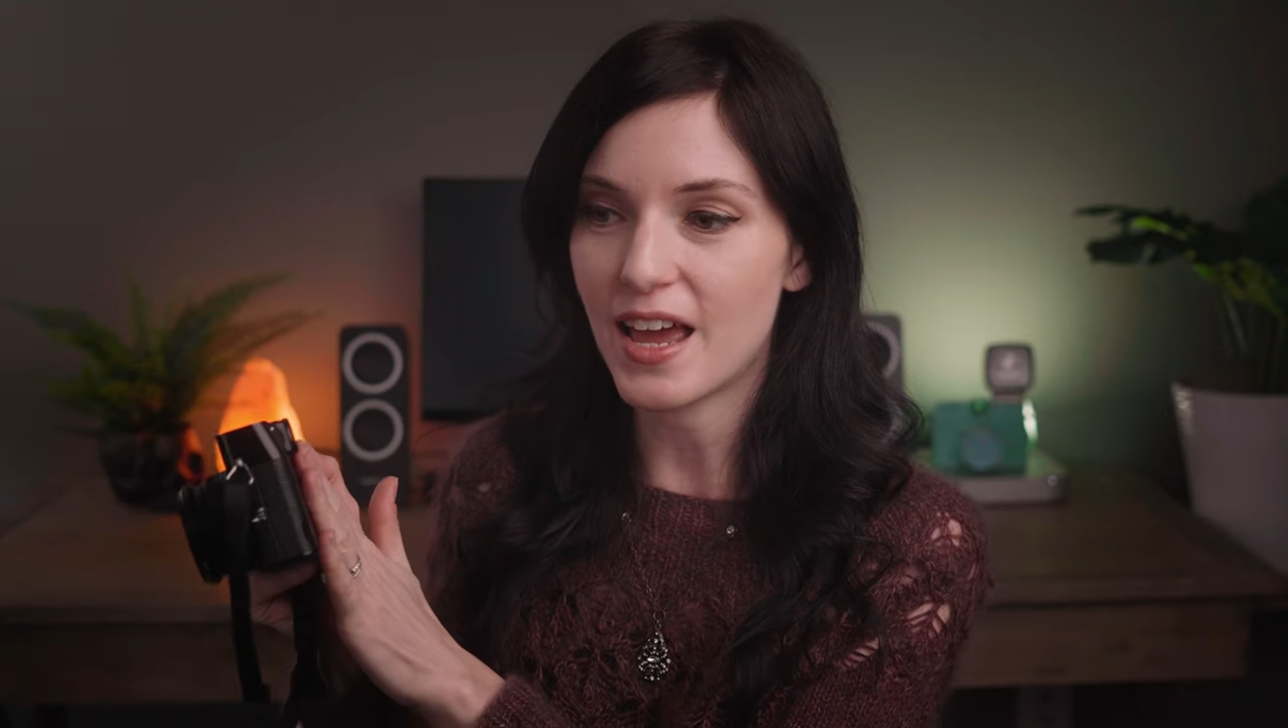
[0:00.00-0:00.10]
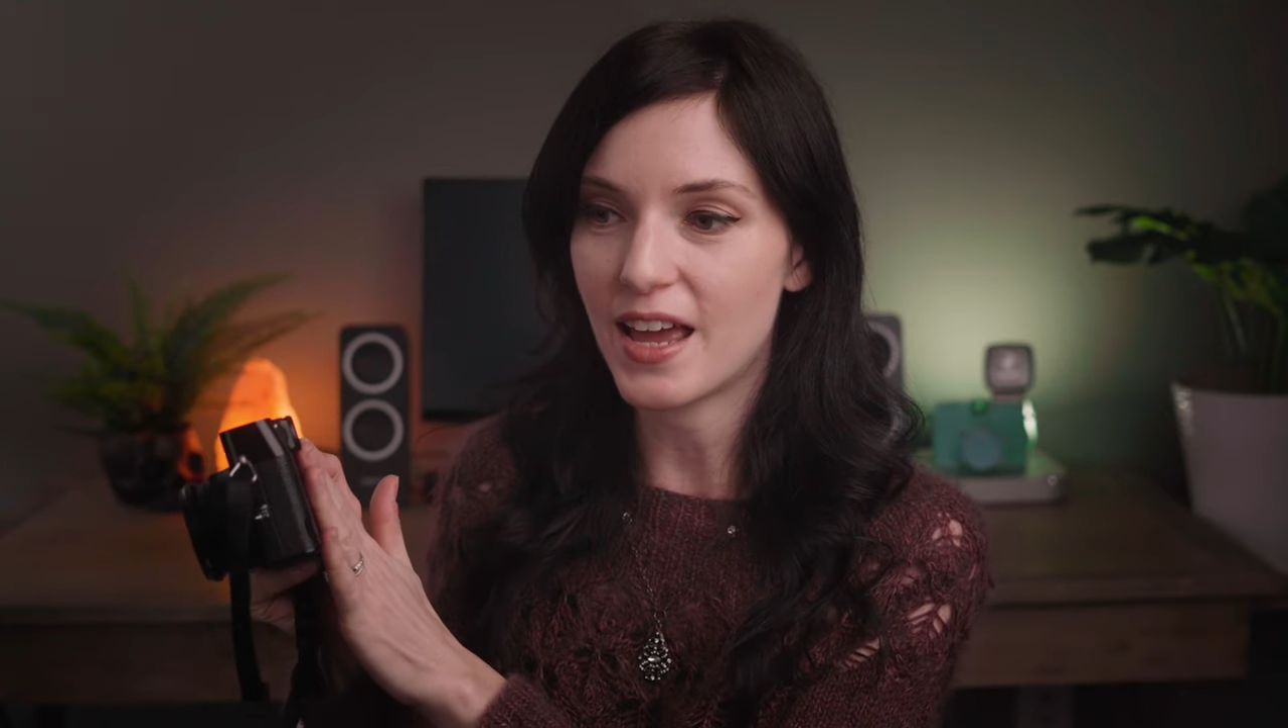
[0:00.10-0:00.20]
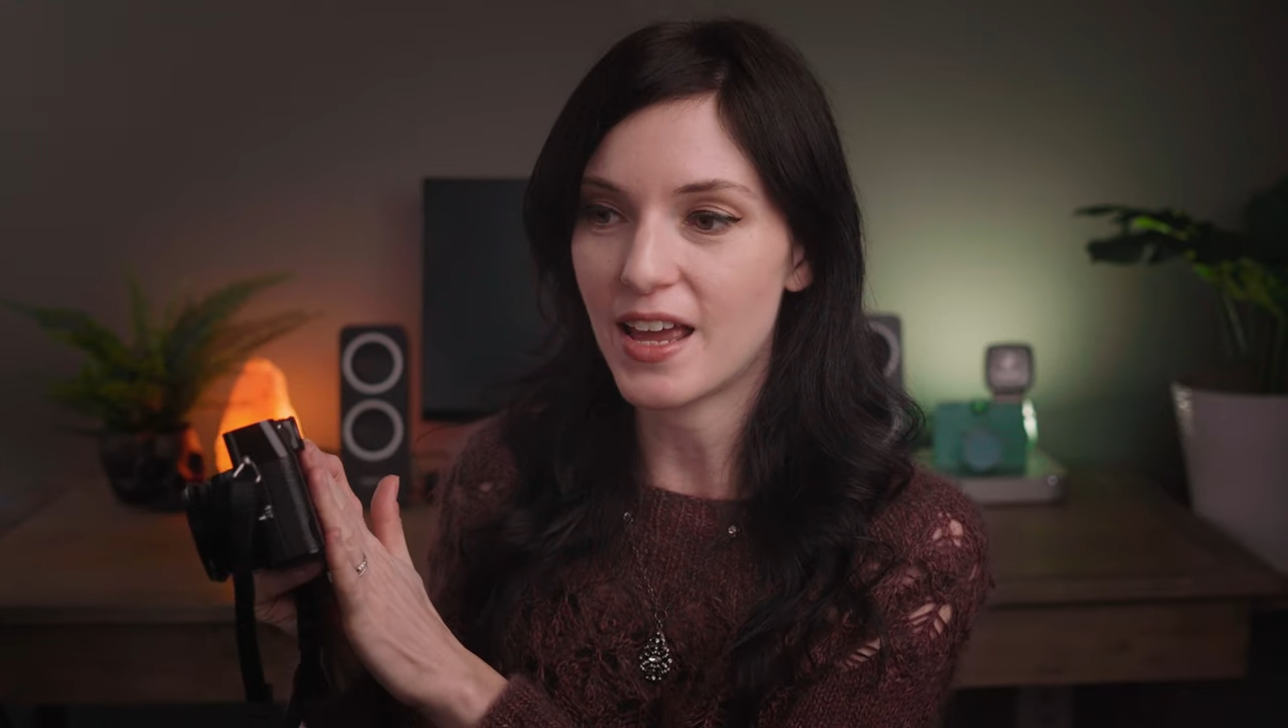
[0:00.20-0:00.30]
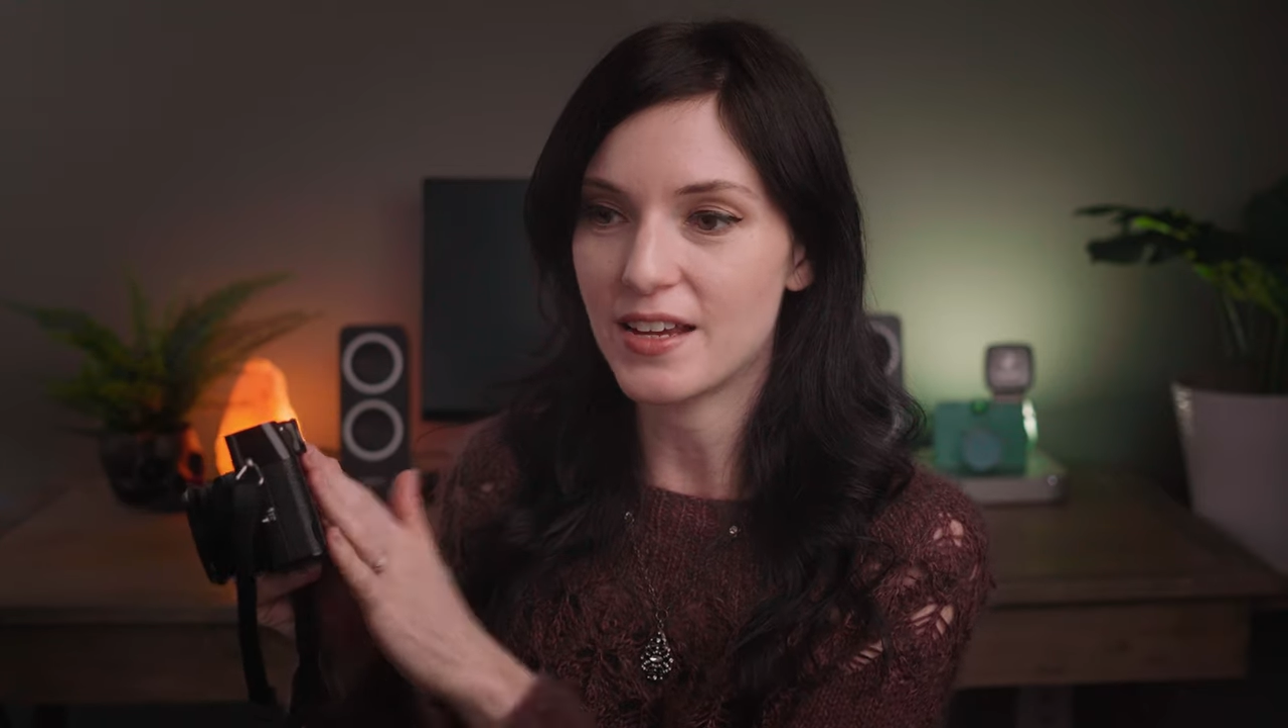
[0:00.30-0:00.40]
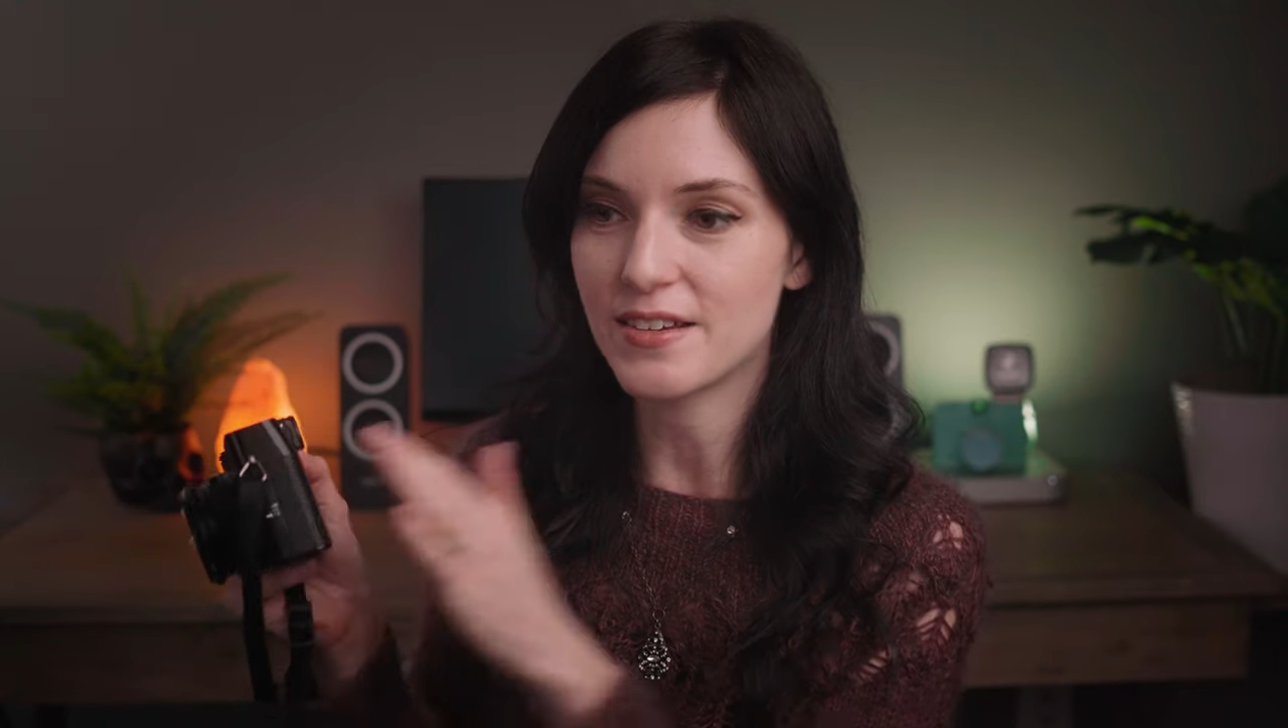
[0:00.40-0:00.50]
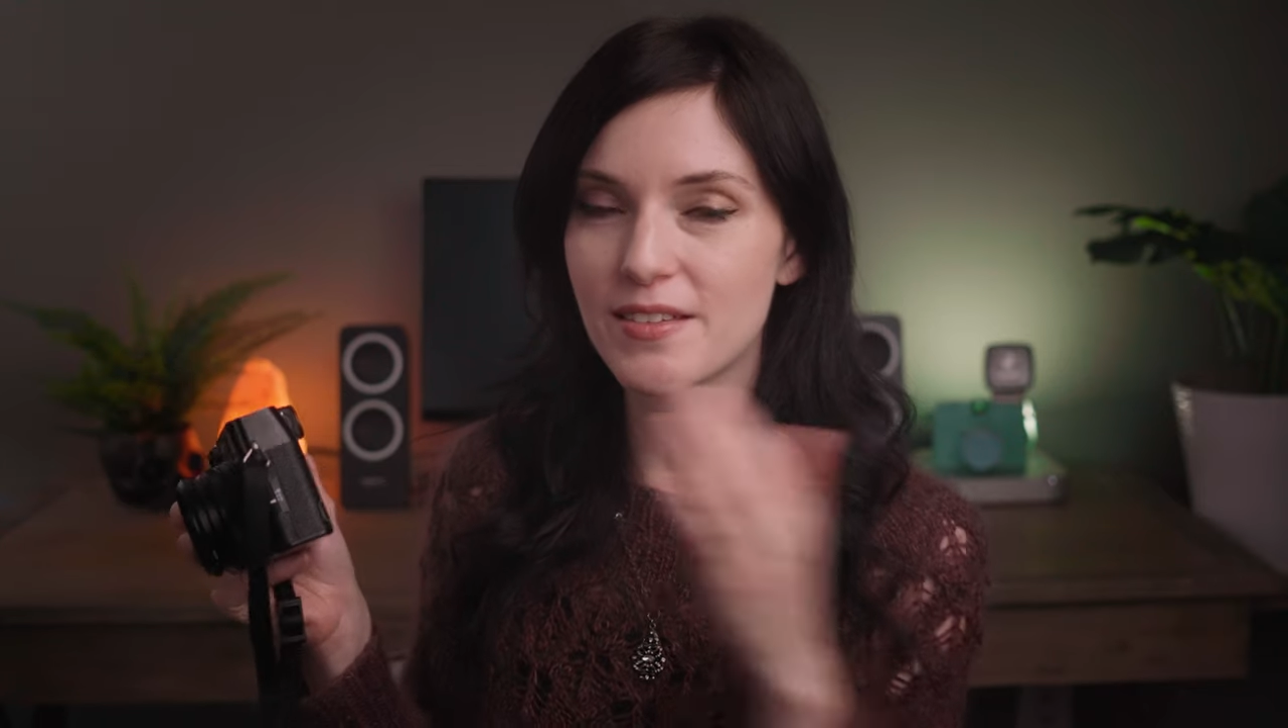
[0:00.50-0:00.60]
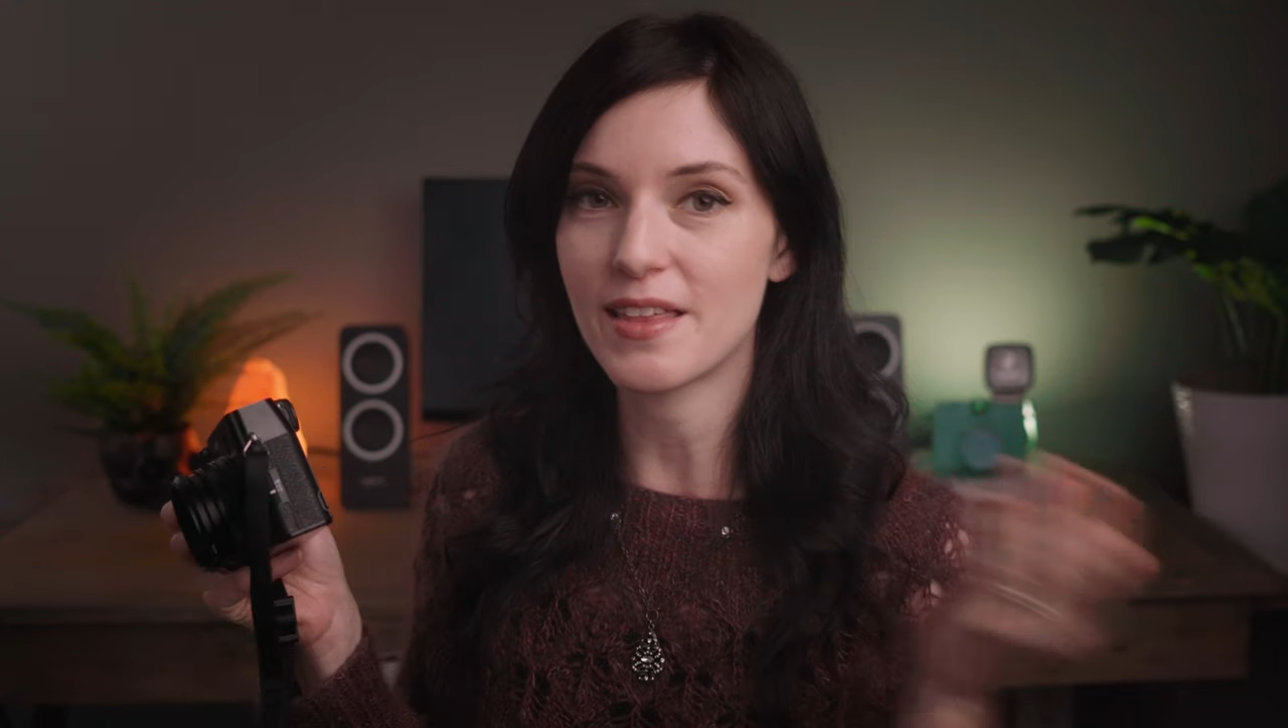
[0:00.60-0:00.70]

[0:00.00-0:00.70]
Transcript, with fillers: and